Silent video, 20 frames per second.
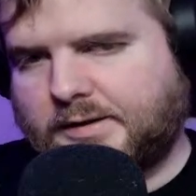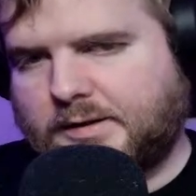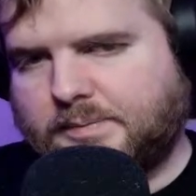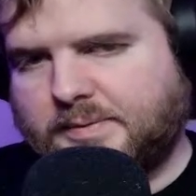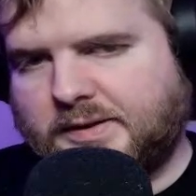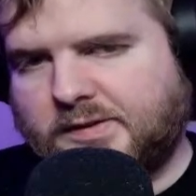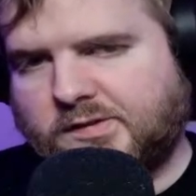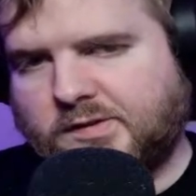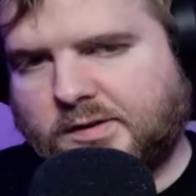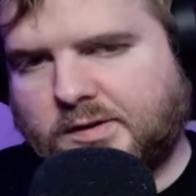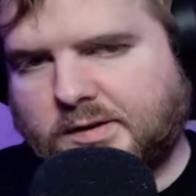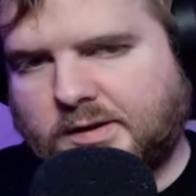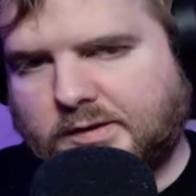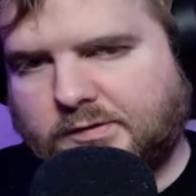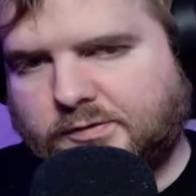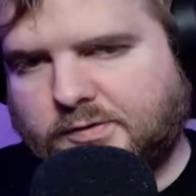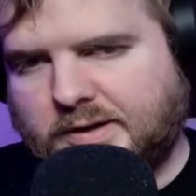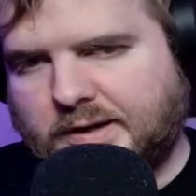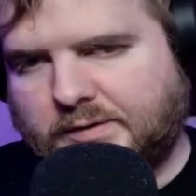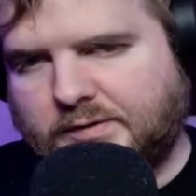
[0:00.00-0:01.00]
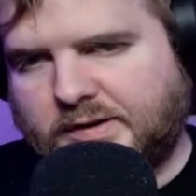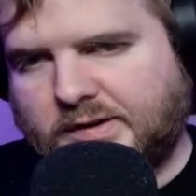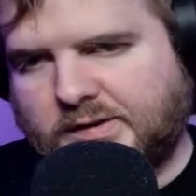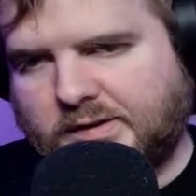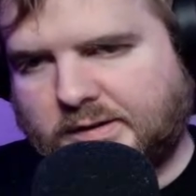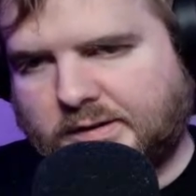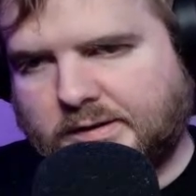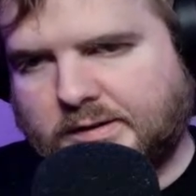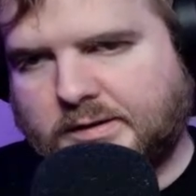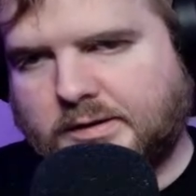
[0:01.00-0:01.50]
Depends on if we have
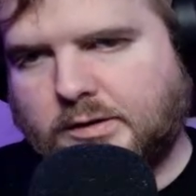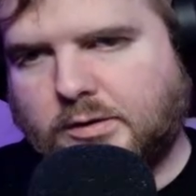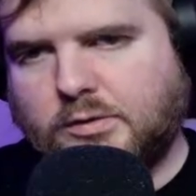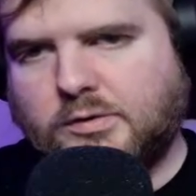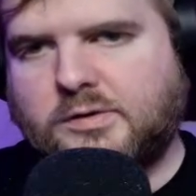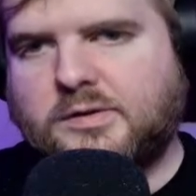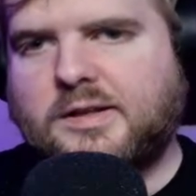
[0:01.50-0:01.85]
a no.